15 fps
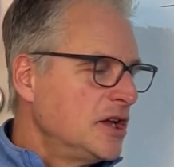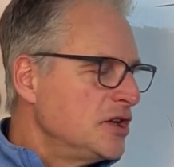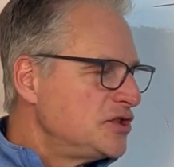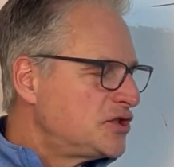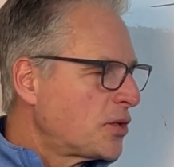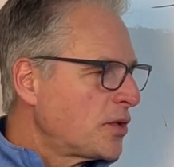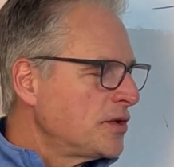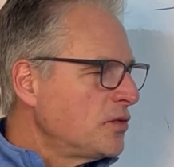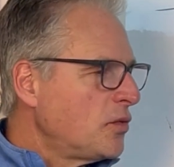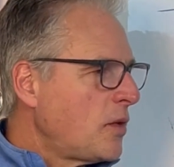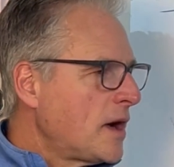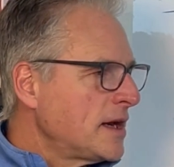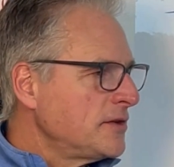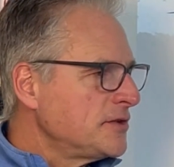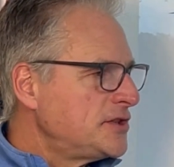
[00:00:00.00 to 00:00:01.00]
Jordan,
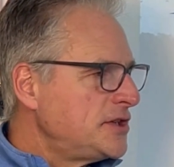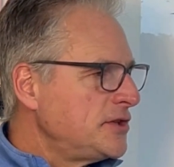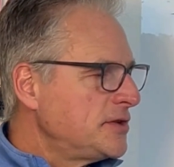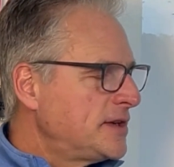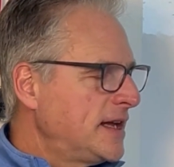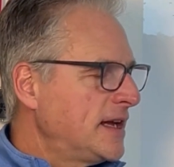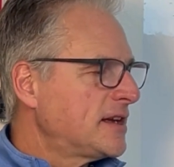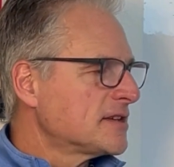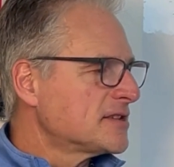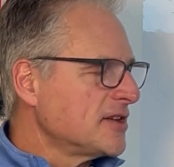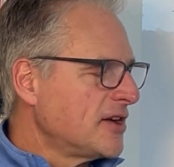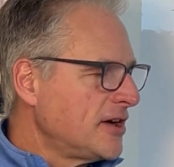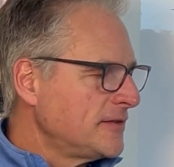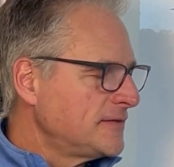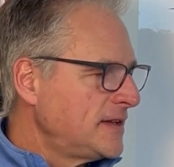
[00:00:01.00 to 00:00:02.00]
why don't you kick us
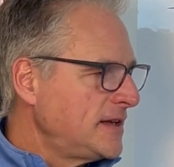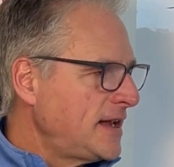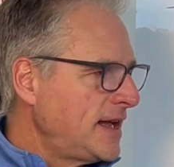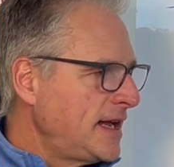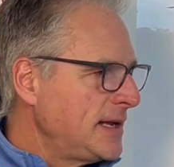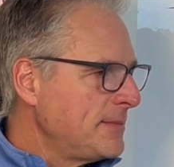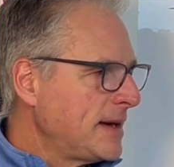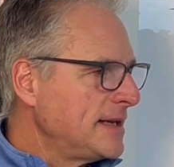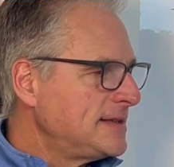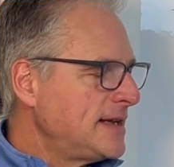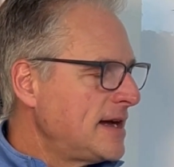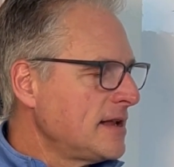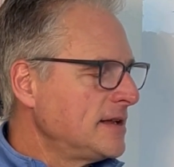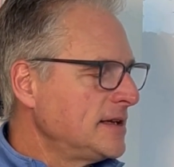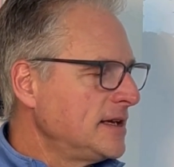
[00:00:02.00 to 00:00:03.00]
off today by
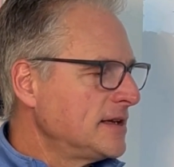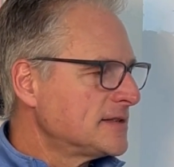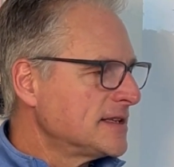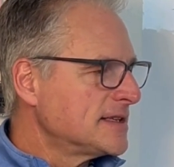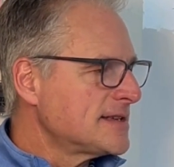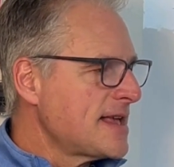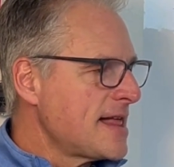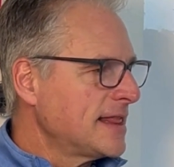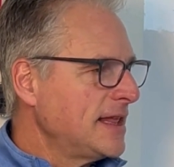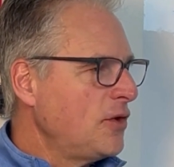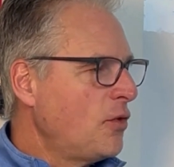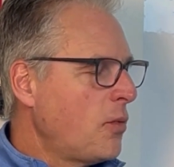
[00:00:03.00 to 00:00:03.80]
telling us exactly